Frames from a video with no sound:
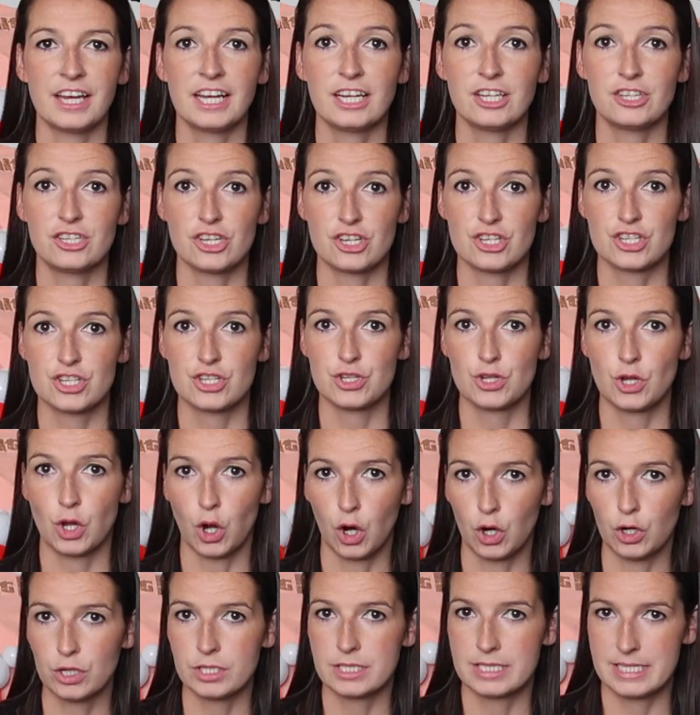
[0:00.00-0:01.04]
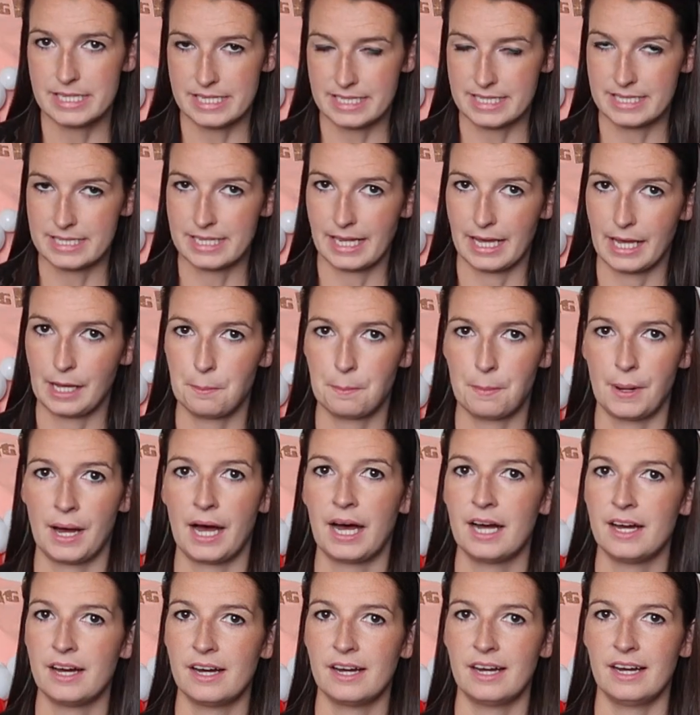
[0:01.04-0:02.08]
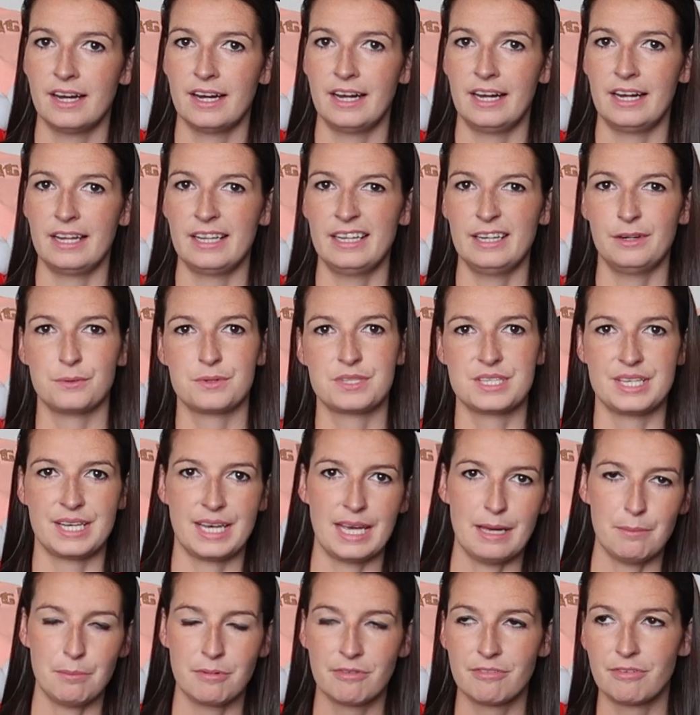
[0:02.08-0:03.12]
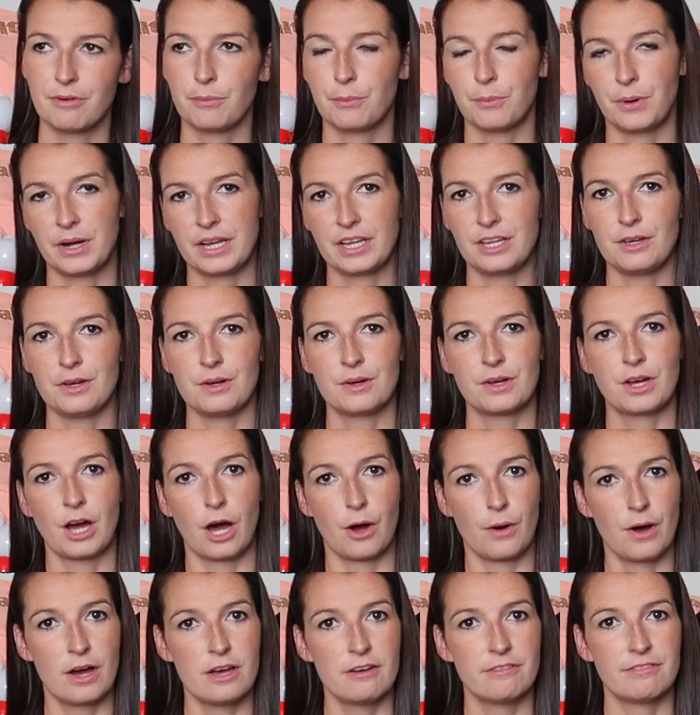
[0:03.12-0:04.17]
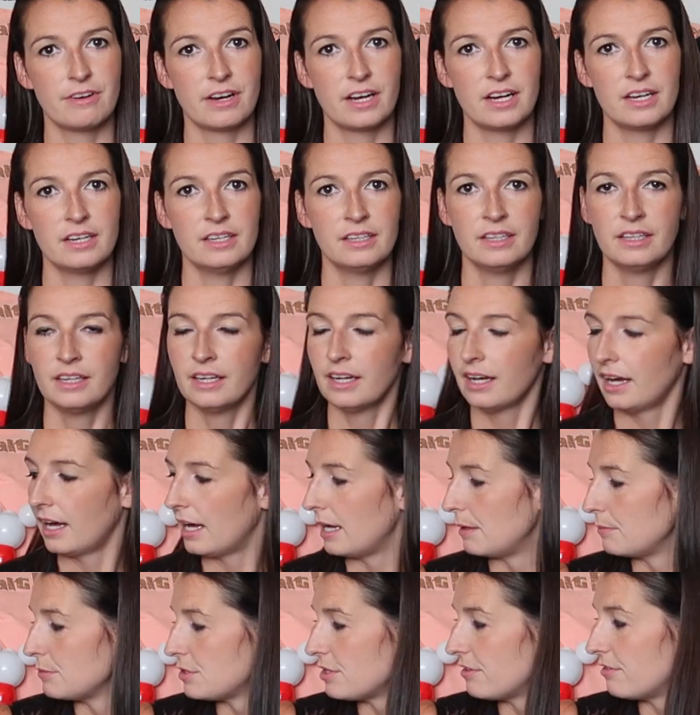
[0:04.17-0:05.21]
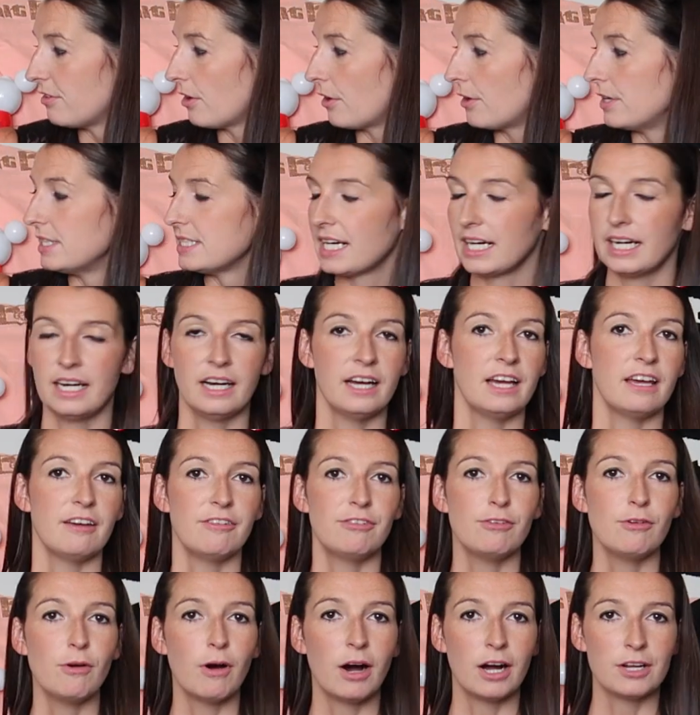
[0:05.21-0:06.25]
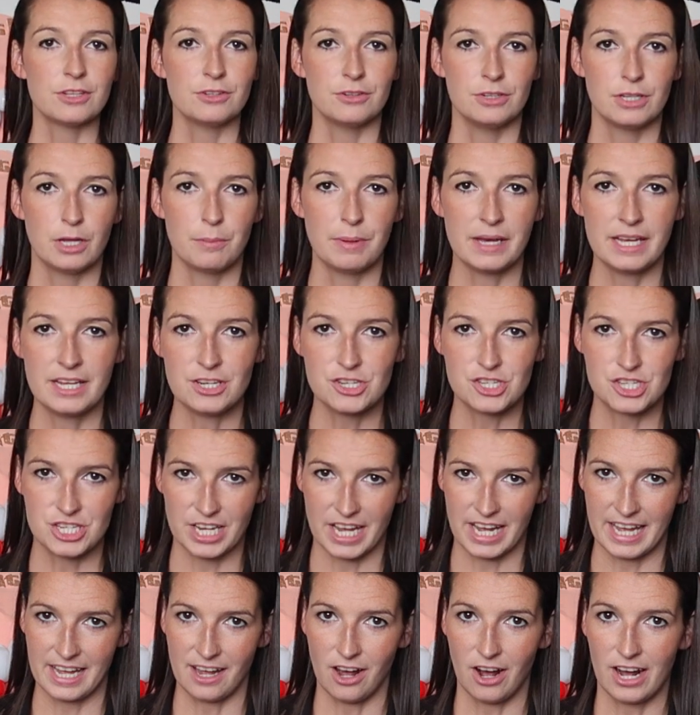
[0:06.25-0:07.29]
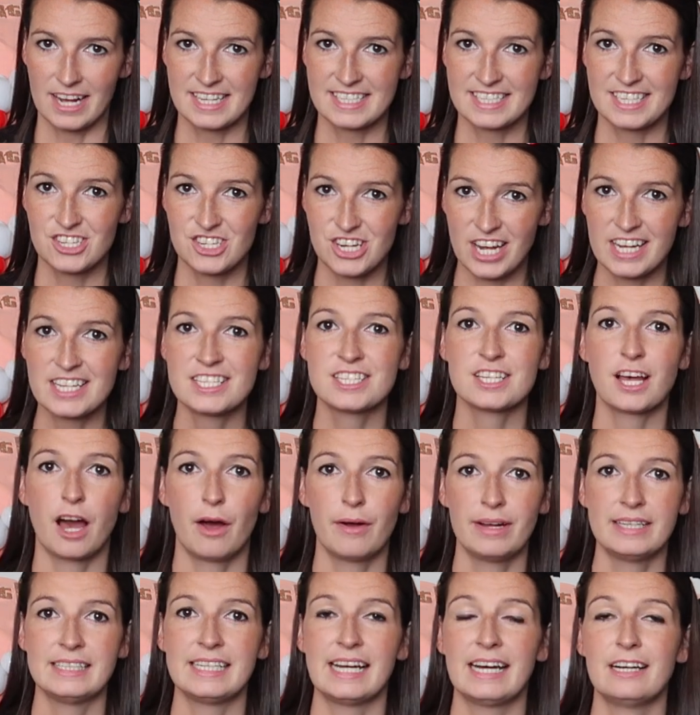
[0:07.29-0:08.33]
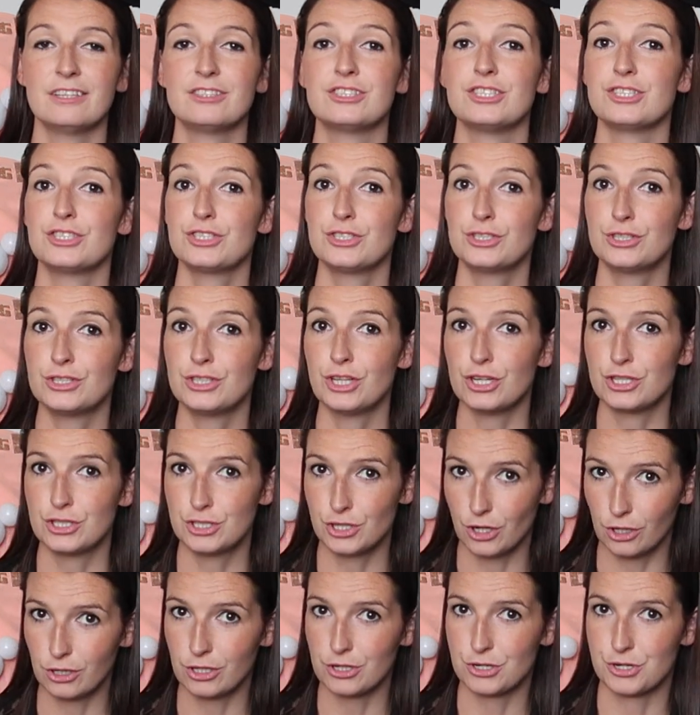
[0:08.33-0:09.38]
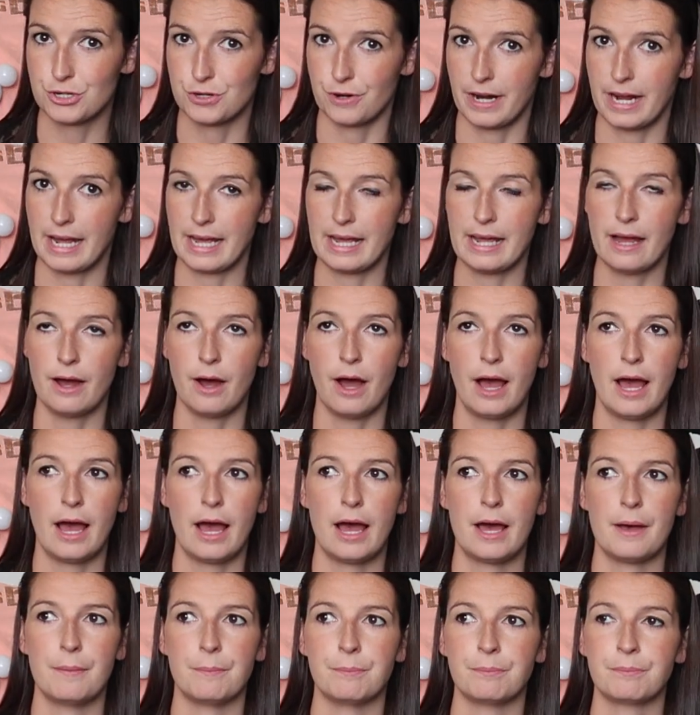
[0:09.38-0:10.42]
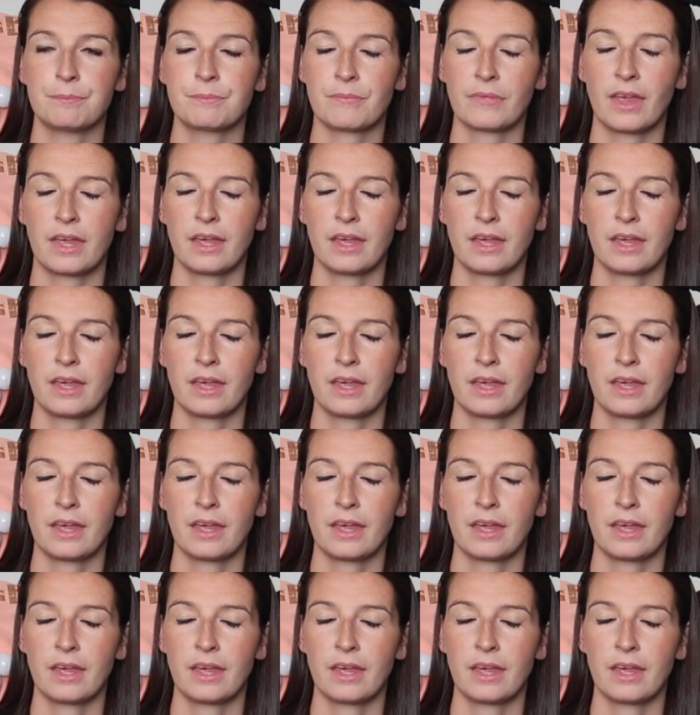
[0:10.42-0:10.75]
thing, just not Disney, but a little tip for when you go over to Florida. If you are doing a beach day, I suggest going down to the Dollar Tree. I